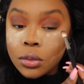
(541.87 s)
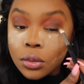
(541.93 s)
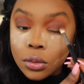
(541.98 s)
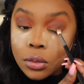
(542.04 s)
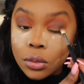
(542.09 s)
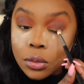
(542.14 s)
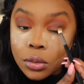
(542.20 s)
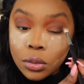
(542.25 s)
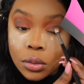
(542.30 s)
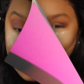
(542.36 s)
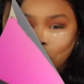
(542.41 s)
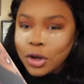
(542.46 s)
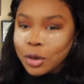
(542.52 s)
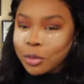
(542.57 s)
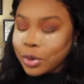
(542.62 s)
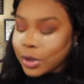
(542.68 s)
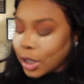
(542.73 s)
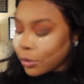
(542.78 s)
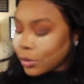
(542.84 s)
I think I want
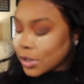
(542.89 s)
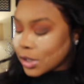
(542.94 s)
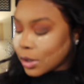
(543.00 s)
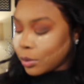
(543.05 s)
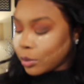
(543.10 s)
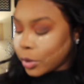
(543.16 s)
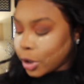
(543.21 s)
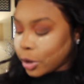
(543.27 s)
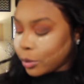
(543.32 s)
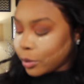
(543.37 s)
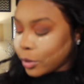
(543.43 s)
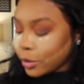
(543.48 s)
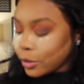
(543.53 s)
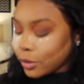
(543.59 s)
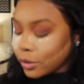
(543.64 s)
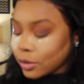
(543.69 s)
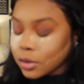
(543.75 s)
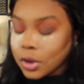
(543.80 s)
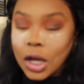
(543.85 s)
to play with some
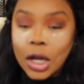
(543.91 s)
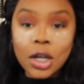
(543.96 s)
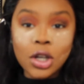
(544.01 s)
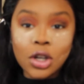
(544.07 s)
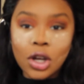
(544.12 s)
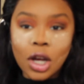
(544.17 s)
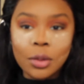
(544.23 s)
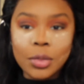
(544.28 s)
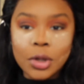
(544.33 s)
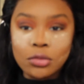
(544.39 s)
purple. I don't know, I've